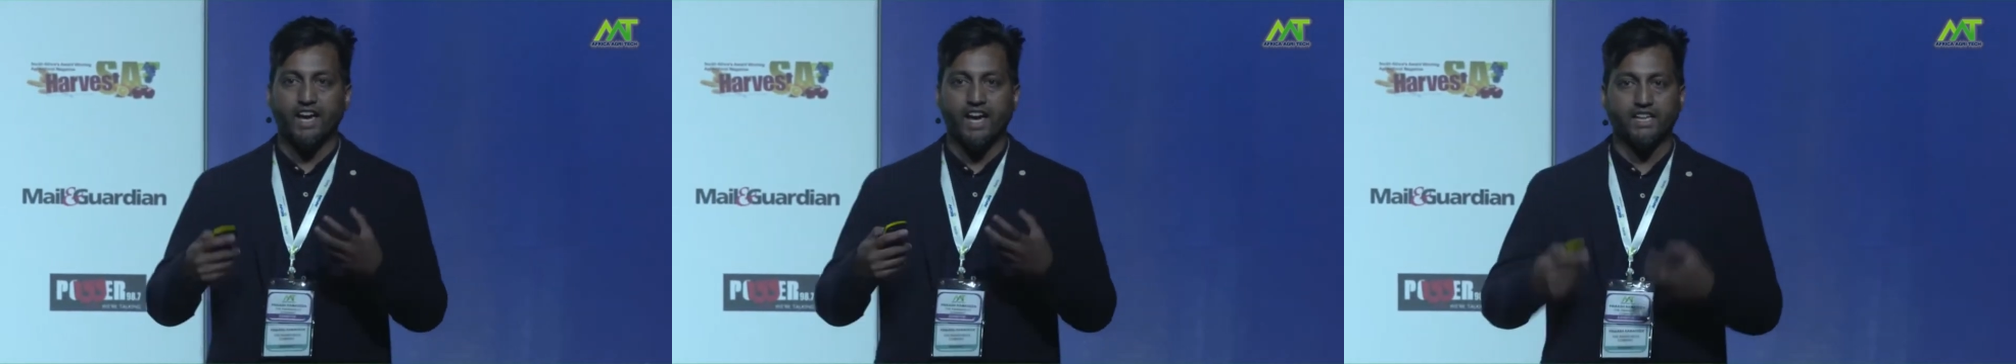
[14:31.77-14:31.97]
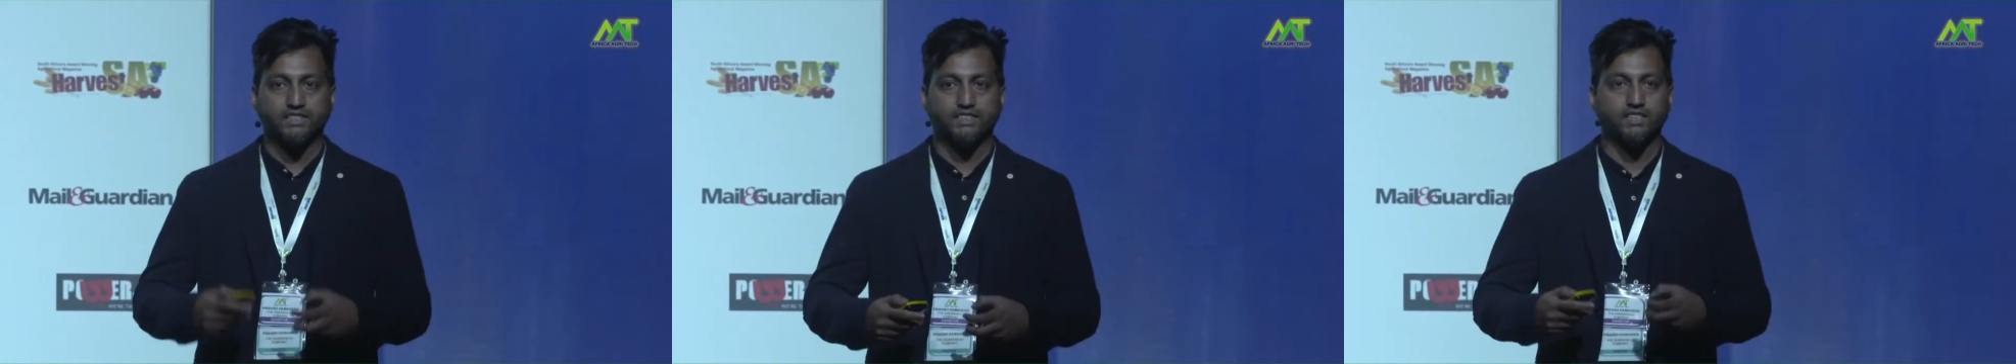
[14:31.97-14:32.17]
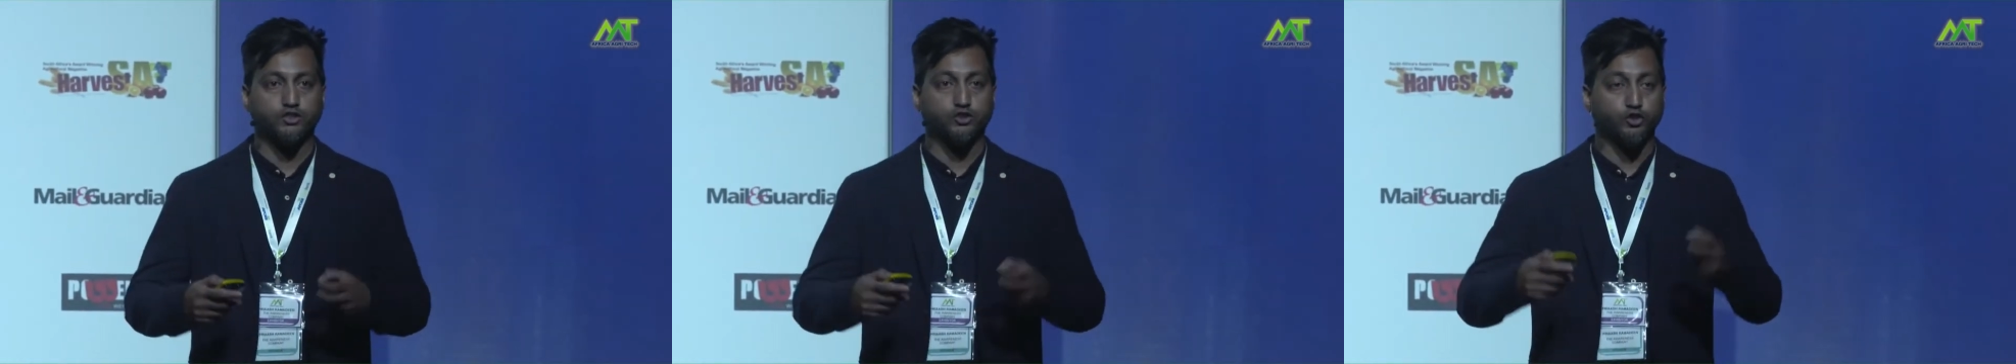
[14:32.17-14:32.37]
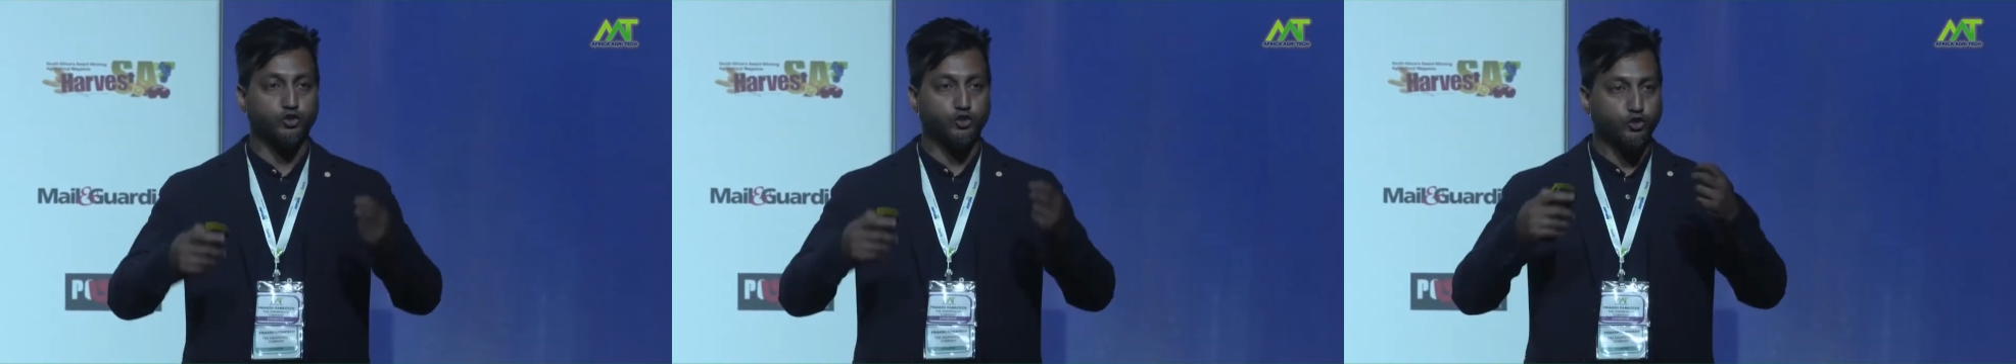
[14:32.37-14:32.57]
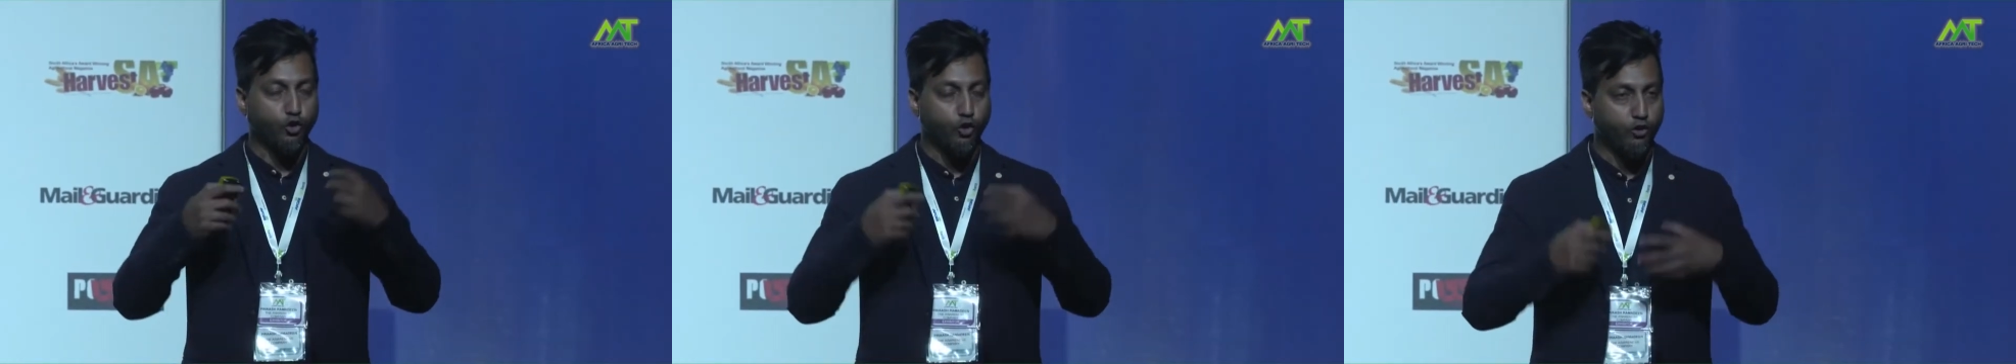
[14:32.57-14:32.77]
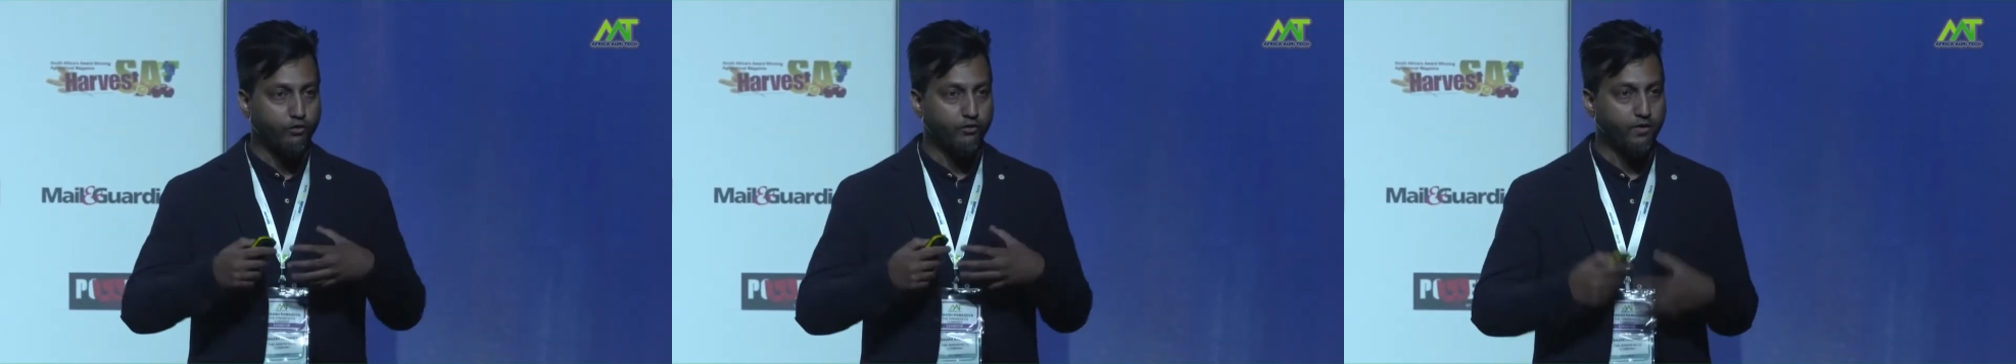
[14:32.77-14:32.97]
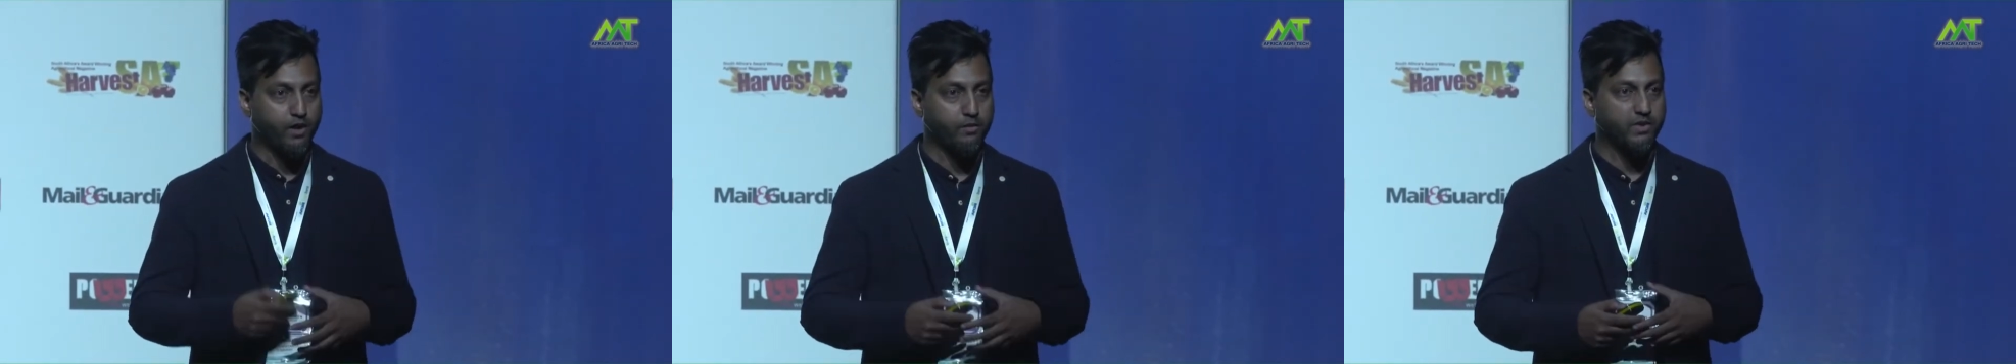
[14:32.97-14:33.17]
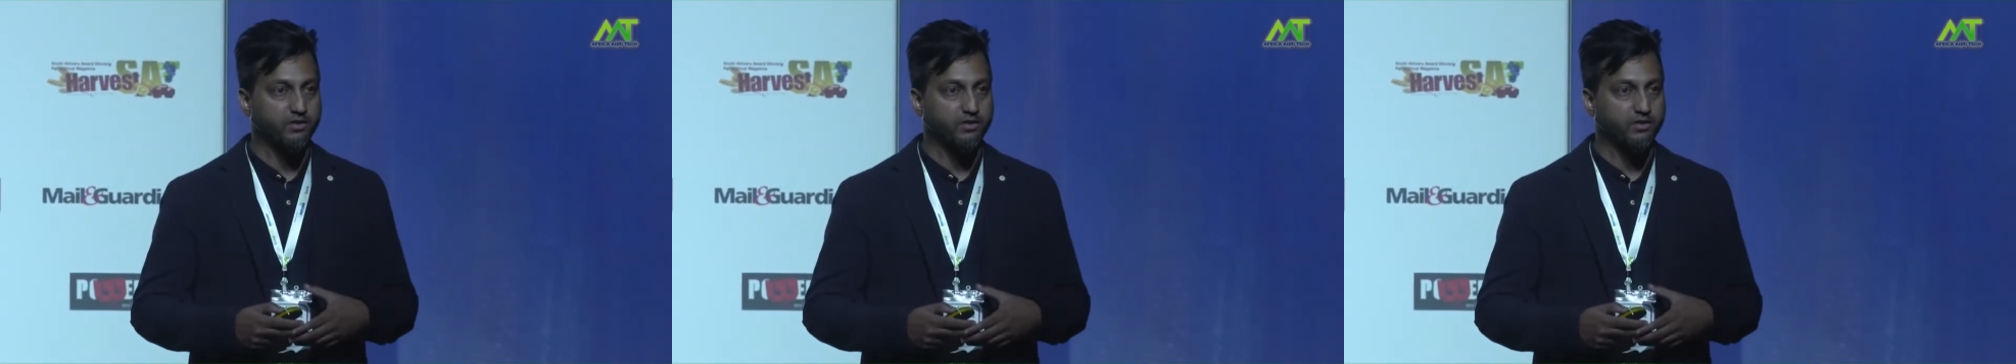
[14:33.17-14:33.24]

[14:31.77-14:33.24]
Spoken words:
access to your farm